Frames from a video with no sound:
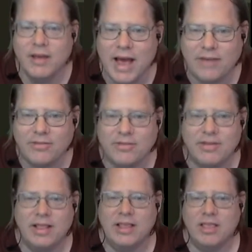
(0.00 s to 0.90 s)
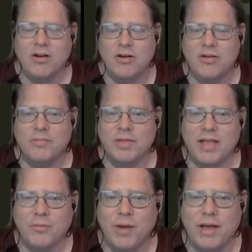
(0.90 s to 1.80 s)
accidentally learned, but
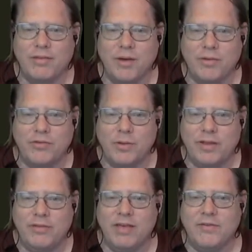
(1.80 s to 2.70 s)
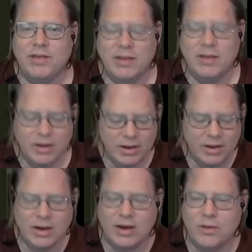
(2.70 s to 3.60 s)
that's why it's always 27
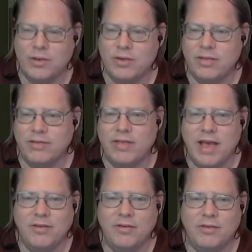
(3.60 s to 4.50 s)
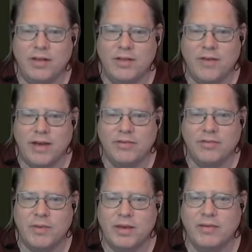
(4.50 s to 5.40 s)
when you list the I2C devices,
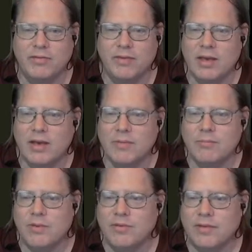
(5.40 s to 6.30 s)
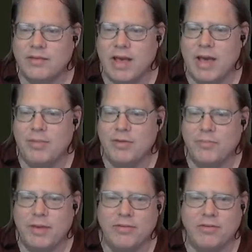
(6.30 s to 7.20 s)
because most of the time those
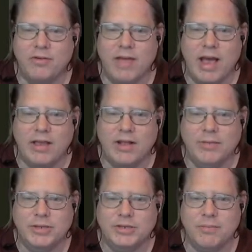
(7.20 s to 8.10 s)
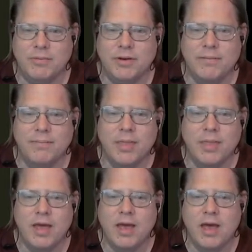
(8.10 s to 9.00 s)
pins are not going to be jumpered.
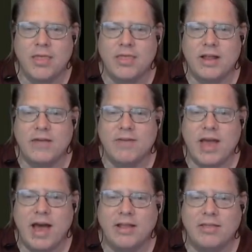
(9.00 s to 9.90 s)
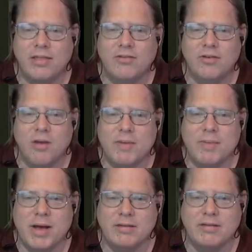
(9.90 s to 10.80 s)
Then I've got, these are all my
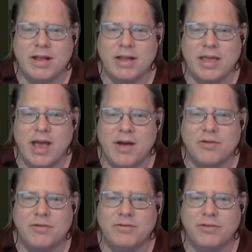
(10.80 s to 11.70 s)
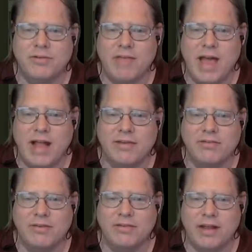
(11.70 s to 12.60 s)
monotonic counters and
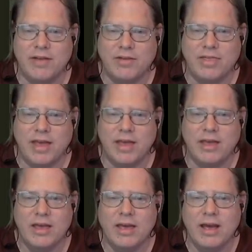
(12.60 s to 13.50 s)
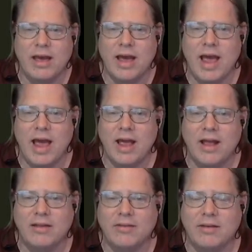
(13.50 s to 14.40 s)
statuses and everything.
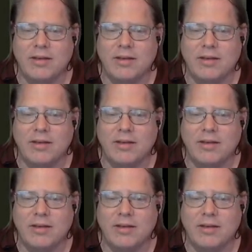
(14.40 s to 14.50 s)
And